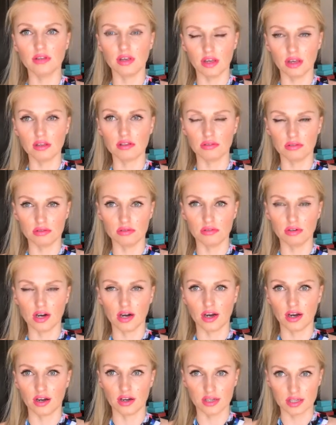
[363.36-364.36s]
thing to
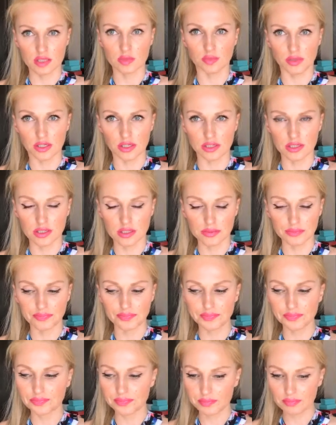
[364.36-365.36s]
uh, experience
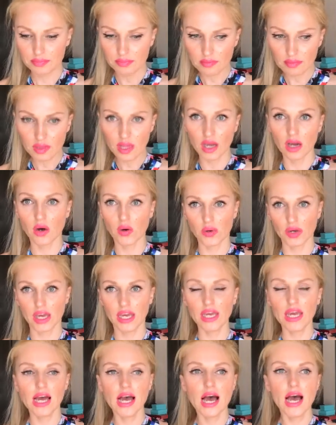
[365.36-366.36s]

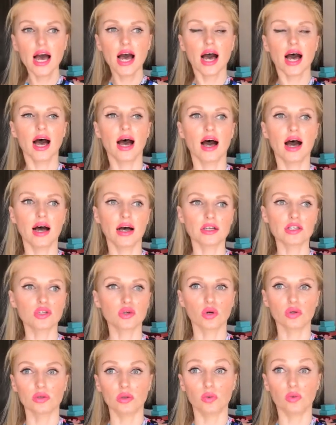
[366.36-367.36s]
okay uh,
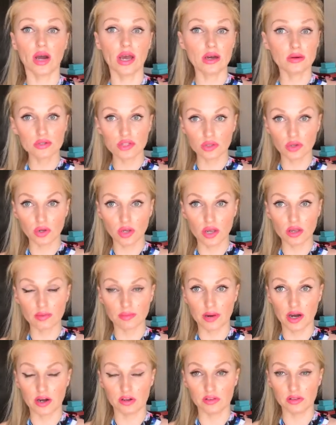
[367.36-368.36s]
so why i was talking
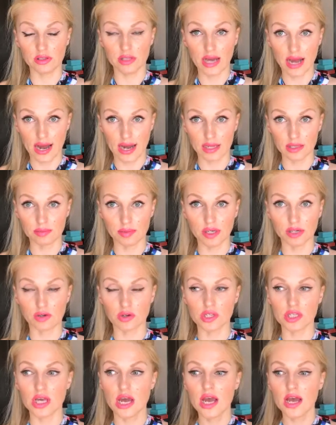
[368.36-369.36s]
about that
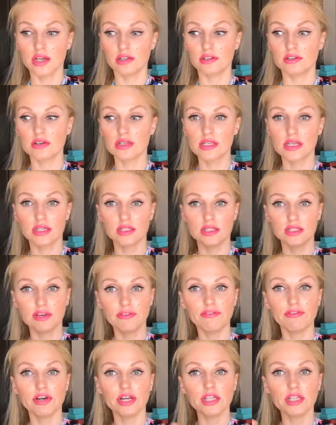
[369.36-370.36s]
because there is a
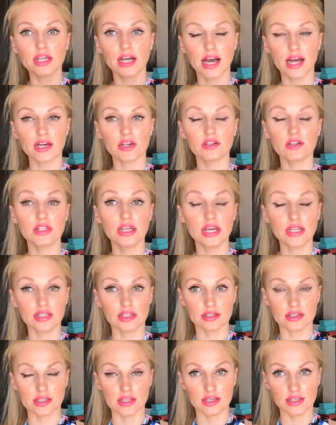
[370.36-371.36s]
different kind of
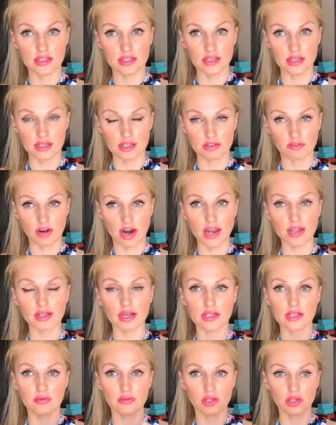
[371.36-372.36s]
tenors exist right
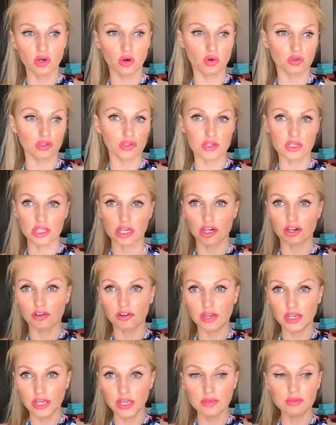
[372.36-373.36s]
as we know there is a
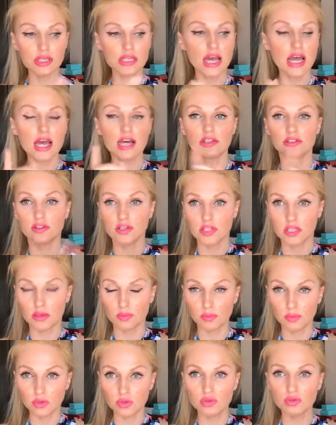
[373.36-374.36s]
creams there is a
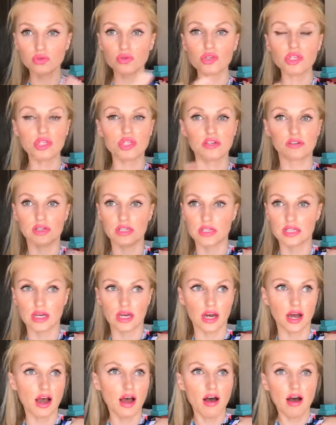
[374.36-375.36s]
mousse there is
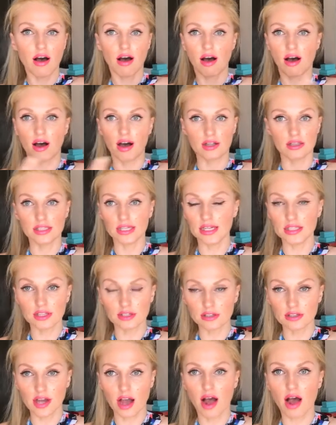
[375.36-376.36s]
a uh,
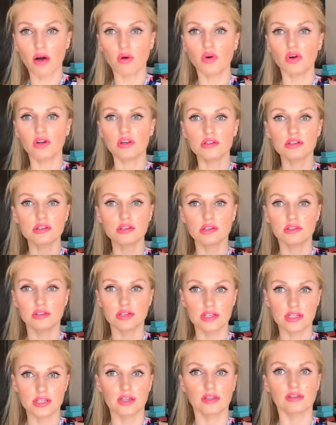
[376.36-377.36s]
tanner tenor towels there
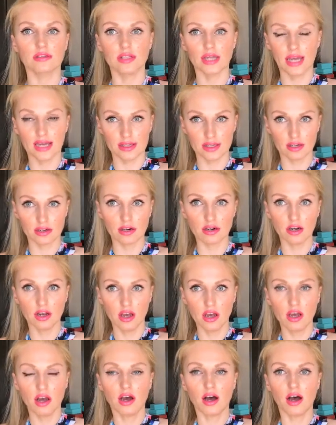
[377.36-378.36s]
is a tenor
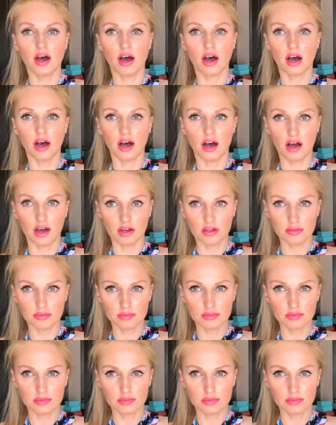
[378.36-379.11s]
uh,